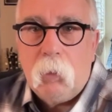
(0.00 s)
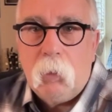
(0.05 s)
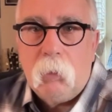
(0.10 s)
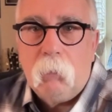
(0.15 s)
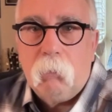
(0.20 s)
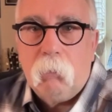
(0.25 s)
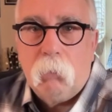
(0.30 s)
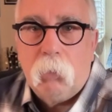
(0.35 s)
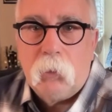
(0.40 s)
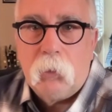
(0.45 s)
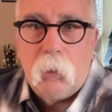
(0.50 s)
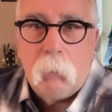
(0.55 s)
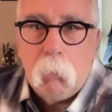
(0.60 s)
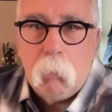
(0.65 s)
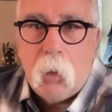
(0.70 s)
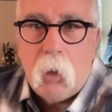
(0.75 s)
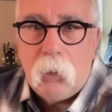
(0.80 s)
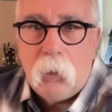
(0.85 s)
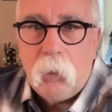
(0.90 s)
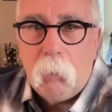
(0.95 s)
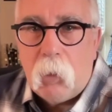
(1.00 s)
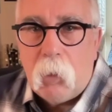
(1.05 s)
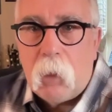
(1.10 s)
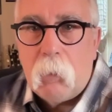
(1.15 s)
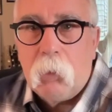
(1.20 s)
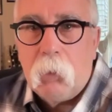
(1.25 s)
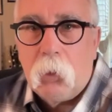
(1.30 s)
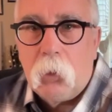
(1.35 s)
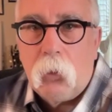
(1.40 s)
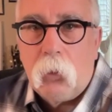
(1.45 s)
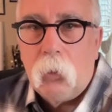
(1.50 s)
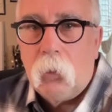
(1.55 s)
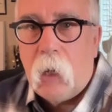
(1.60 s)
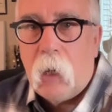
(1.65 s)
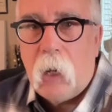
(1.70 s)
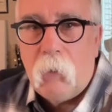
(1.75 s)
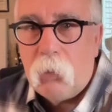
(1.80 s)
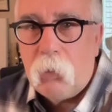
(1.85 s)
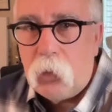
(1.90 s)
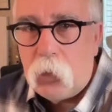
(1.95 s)
and put them on the barbecue or
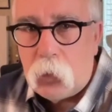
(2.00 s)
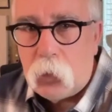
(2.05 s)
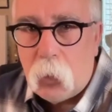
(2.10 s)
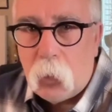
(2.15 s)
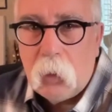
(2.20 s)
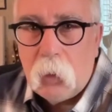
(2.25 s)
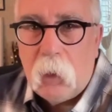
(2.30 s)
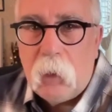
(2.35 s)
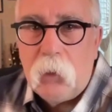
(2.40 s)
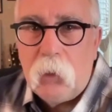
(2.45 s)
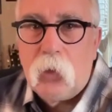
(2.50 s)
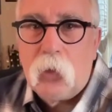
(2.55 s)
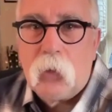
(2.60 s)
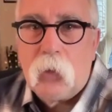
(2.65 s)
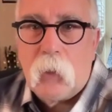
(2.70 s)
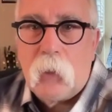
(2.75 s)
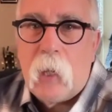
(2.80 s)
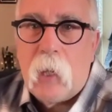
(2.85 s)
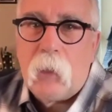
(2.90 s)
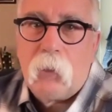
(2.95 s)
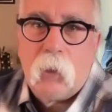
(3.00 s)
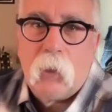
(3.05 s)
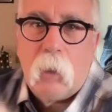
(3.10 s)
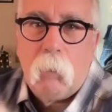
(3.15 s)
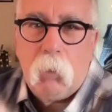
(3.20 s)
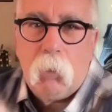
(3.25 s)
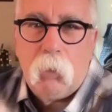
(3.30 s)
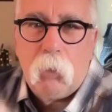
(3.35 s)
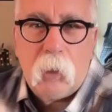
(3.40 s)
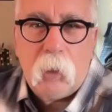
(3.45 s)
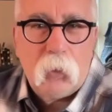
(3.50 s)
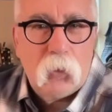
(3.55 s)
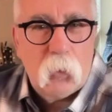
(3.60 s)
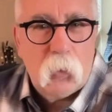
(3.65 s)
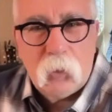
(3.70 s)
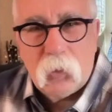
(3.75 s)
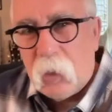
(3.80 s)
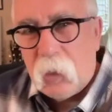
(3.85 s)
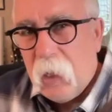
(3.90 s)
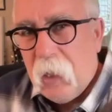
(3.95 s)
having shore lunches and that type of thing so
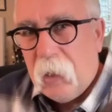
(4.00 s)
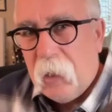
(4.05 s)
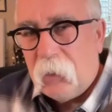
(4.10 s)
it's